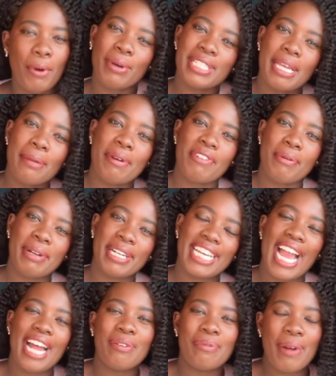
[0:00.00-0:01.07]
What's up,
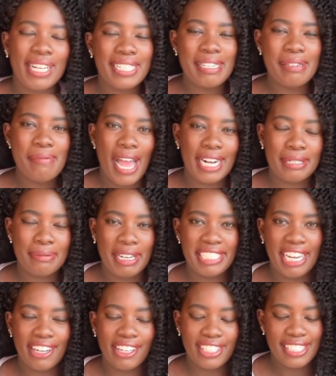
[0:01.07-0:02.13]
everybody, and welcome back to my
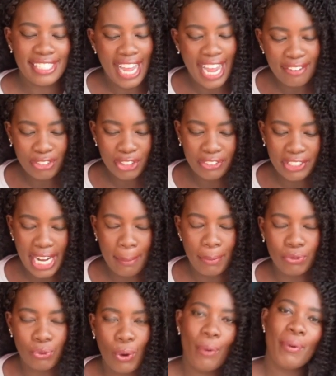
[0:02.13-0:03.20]
channel. It's time for a recap
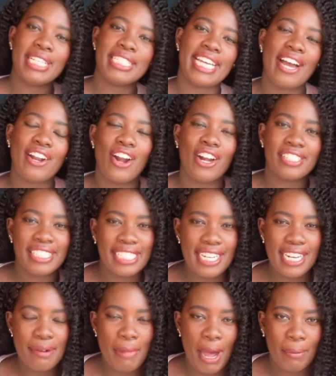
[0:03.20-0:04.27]
of what went down on
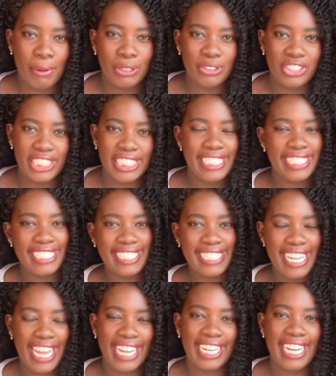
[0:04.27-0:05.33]
Teen Mom OG
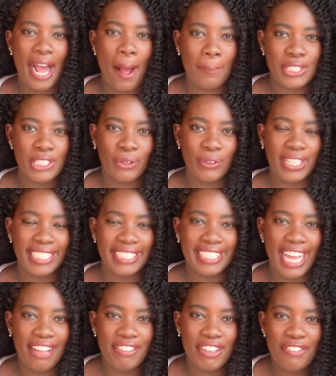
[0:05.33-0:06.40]
Season 8, Episode
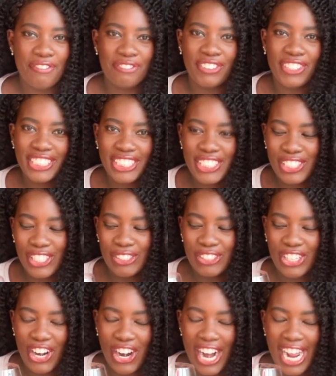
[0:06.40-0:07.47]
11. Full
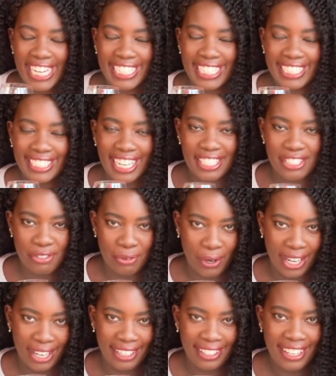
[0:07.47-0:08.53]
disclosure, I need a glass of
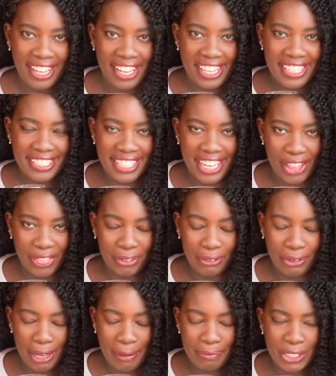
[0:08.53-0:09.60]
wine to get
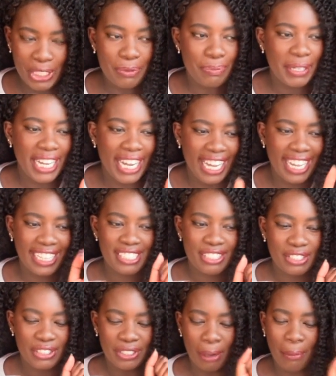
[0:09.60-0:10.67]
through it. Just
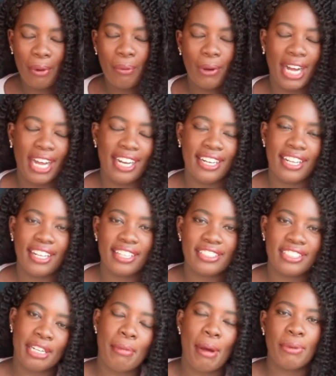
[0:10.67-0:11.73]
because, number one,
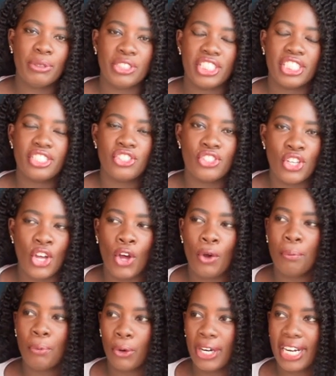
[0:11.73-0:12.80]
Teen Mom OG is
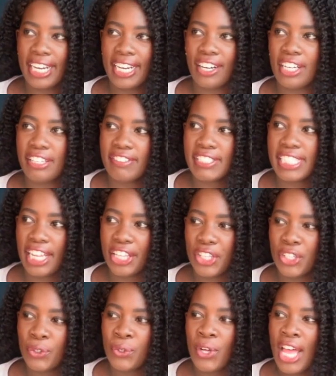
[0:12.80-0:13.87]
so boring. I cannot even tell
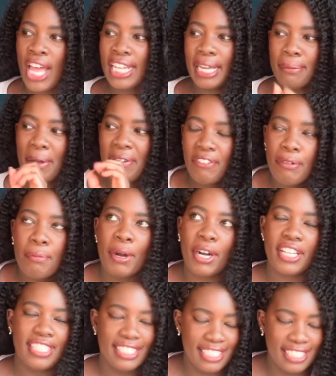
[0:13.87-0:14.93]
you. Like, my favorite
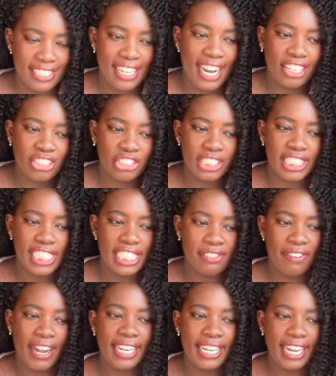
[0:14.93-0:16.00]
part of the season actually is
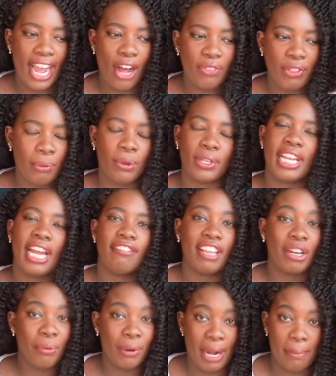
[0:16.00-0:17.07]
finding out that we only have
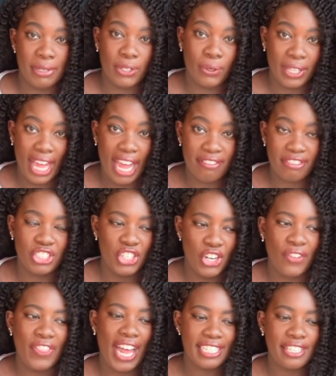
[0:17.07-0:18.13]
like one episode left. You
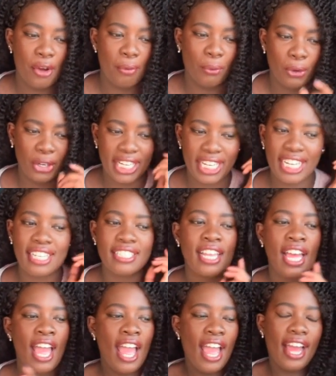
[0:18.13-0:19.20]
know, that's how boring it is.
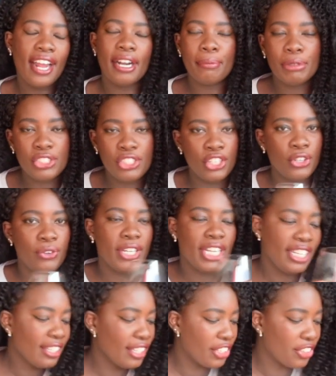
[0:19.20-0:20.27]
And number two,
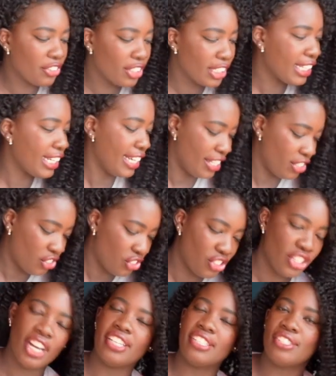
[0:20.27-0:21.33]
it literally is
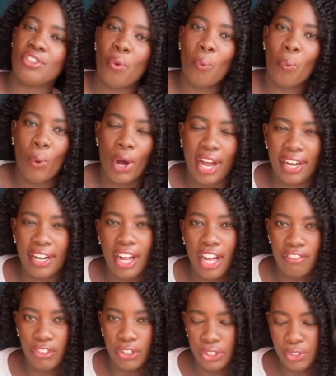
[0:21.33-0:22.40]
just one
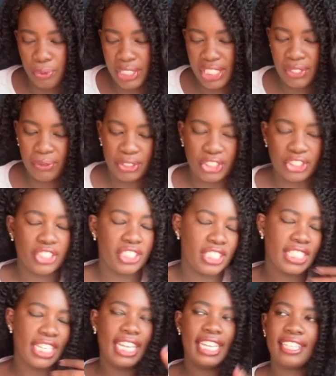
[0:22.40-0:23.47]
of those weeks where you're
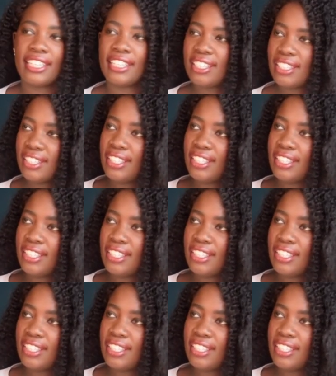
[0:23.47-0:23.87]
just like,